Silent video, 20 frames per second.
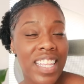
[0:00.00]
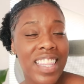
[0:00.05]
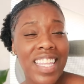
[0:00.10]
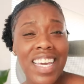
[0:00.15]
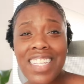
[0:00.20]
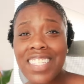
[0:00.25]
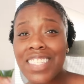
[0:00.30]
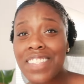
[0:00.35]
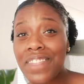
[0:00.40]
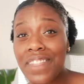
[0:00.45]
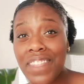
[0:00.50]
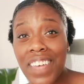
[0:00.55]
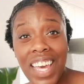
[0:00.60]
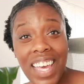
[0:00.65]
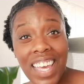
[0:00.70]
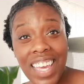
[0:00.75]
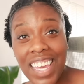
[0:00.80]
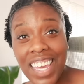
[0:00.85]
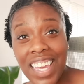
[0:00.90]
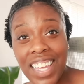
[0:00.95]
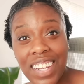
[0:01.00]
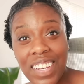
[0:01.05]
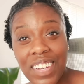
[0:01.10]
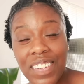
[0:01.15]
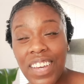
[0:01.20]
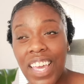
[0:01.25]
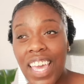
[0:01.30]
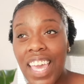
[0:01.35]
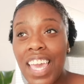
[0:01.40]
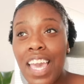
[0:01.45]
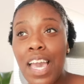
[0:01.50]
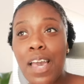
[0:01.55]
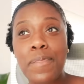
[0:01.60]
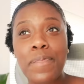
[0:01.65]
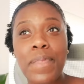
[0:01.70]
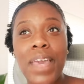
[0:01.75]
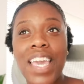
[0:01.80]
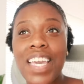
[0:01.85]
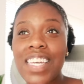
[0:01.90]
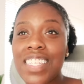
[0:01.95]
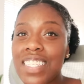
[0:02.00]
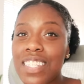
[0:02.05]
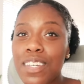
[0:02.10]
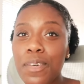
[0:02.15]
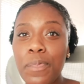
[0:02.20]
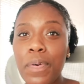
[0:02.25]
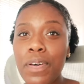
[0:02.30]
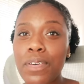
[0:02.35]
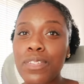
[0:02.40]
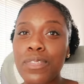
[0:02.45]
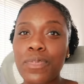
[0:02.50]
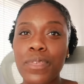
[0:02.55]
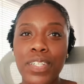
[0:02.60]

And that's fine, okay? I may still post